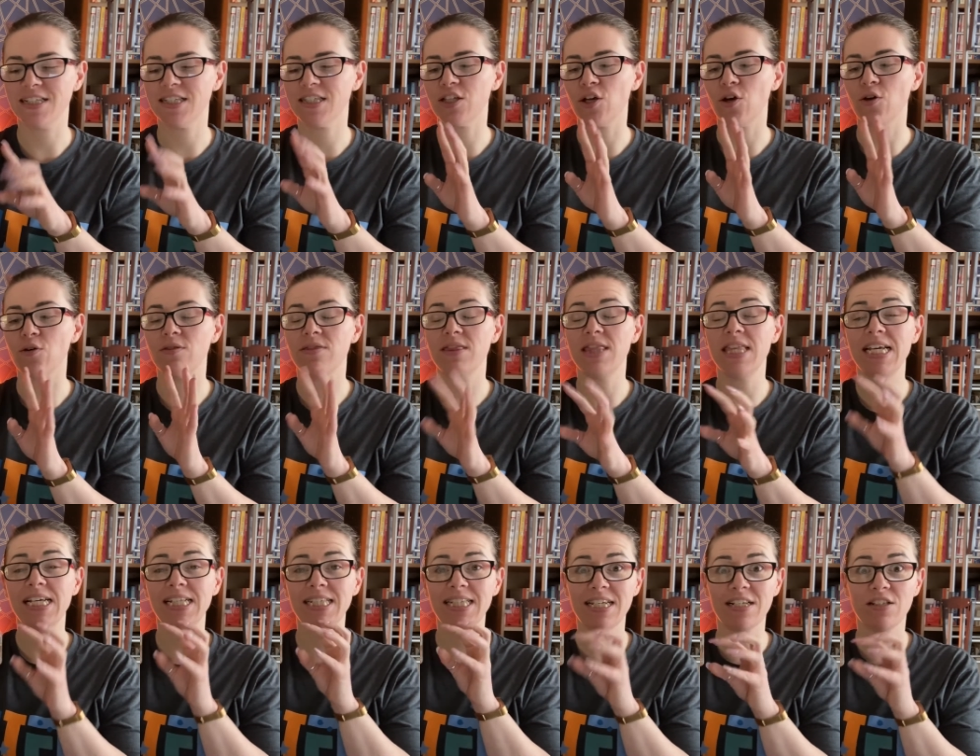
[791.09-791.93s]
So
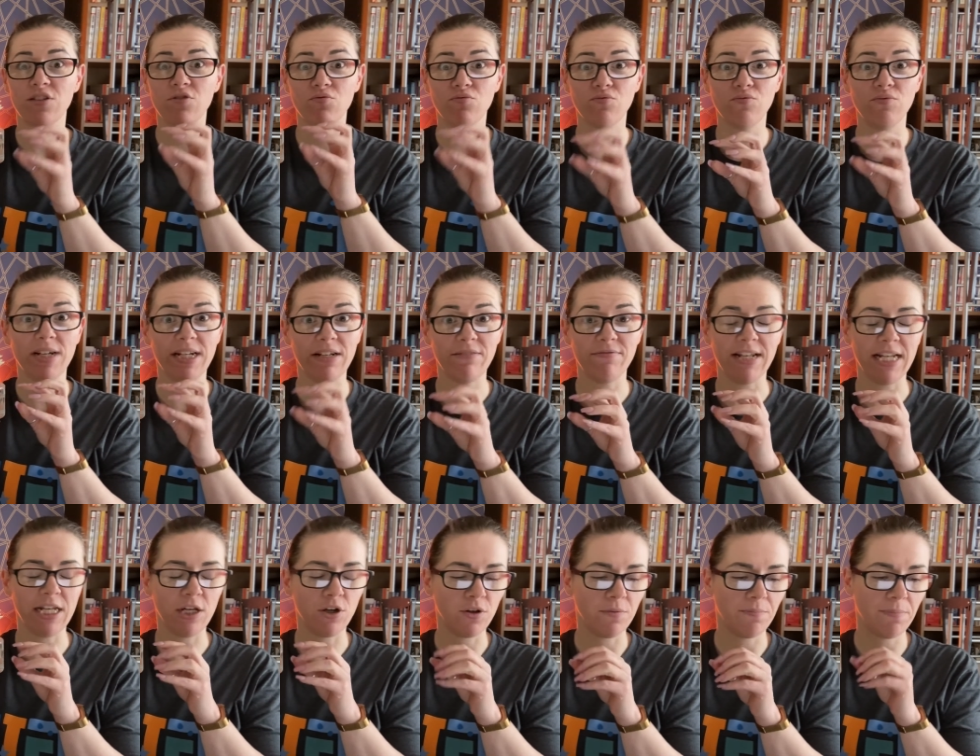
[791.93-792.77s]
this is a really,
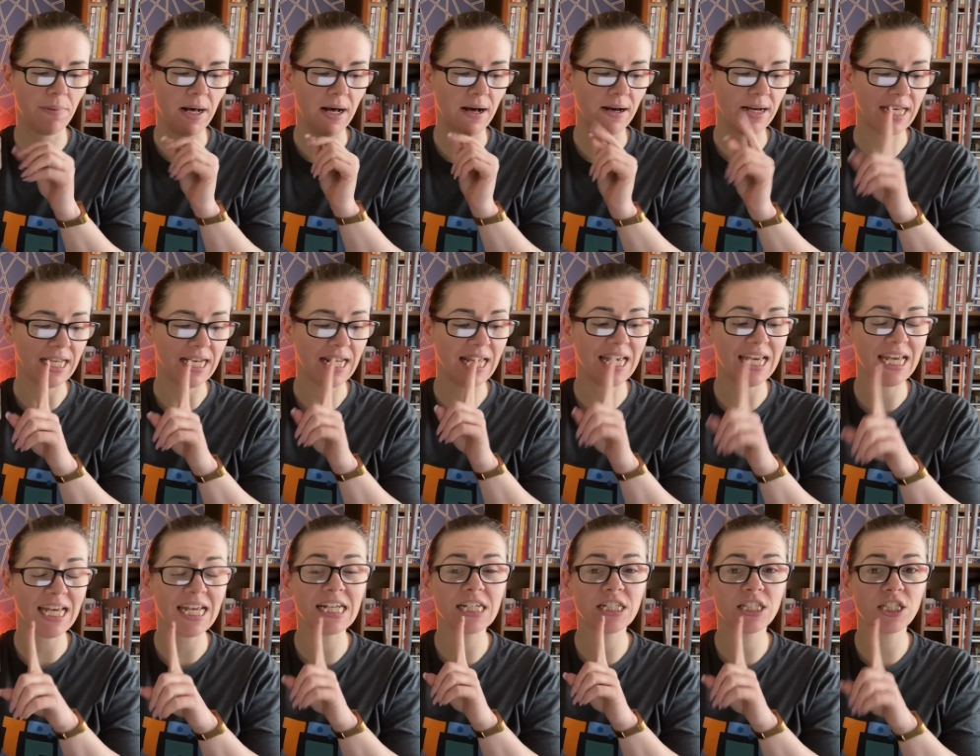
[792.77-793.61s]
really good bargain.
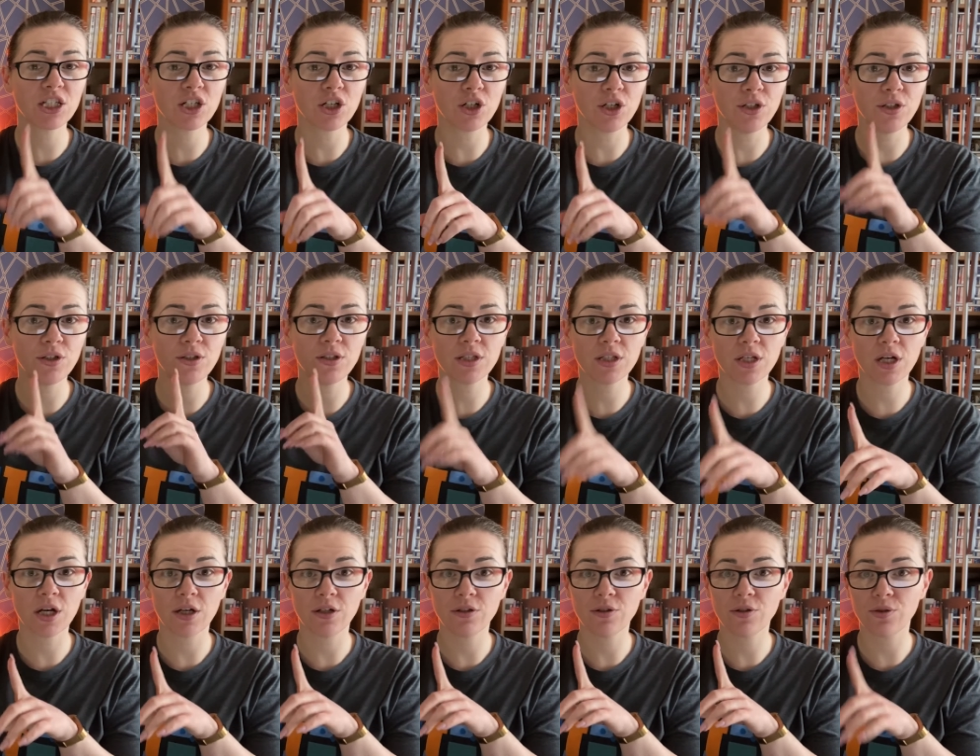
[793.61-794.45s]
It excludes the
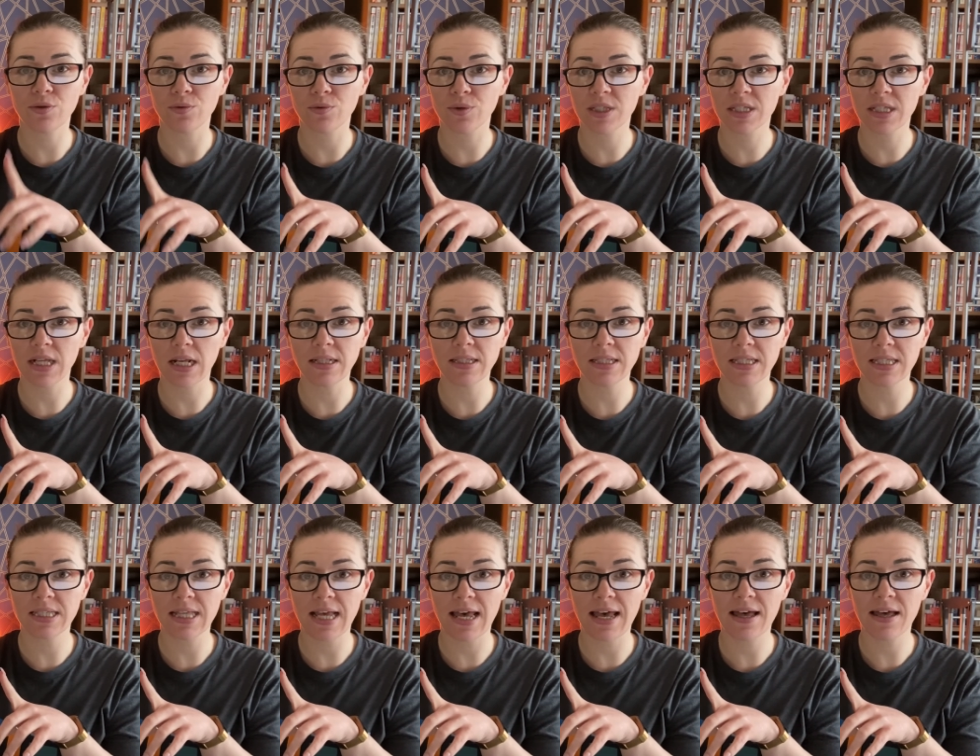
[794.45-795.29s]
Coastal
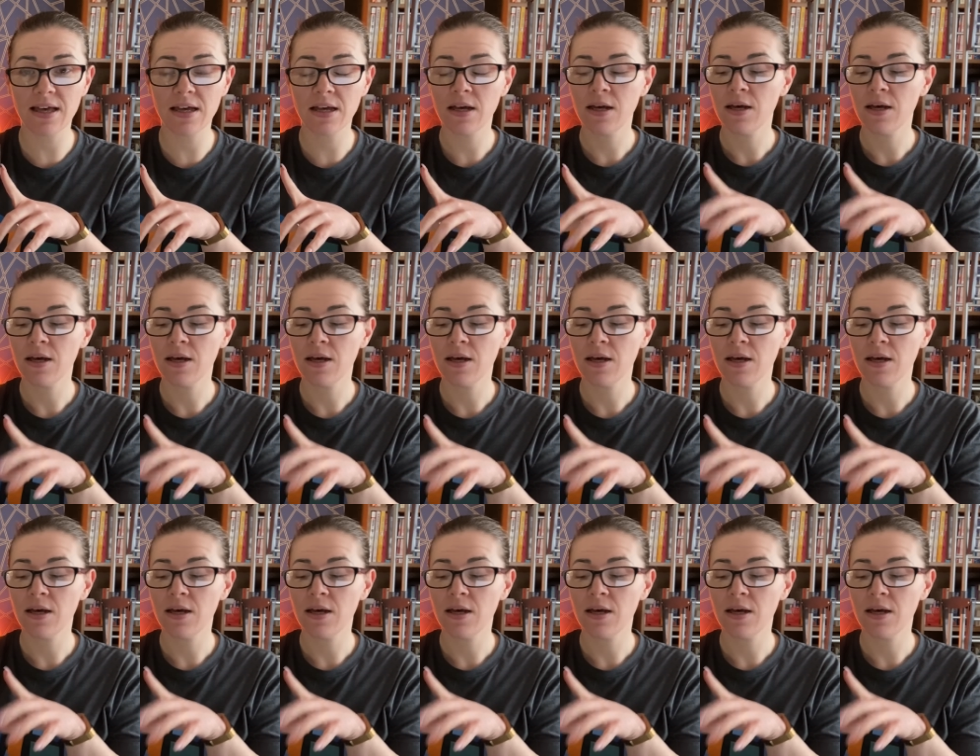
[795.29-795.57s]
Sunset,